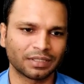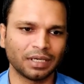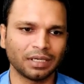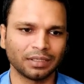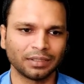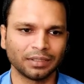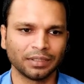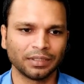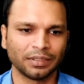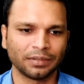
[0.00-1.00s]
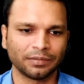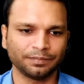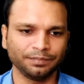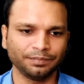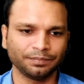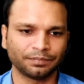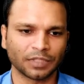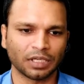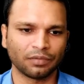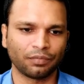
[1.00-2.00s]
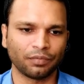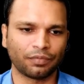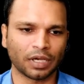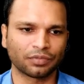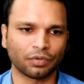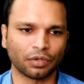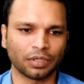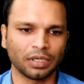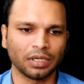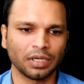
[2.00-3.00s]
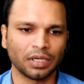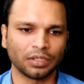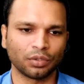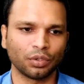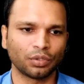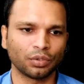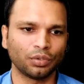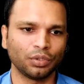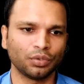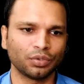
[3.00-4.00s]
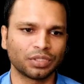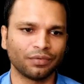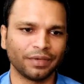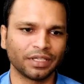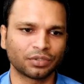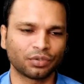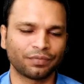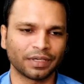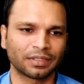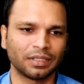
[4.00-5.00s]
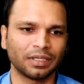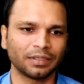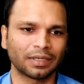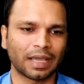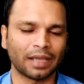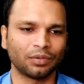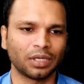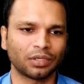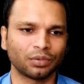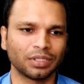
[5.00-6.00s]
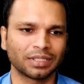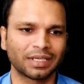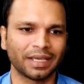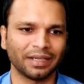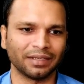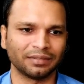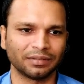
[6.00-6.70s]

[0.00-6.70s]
the, I'll fast forward, you're going to use the wings to fix the cannula to the skin.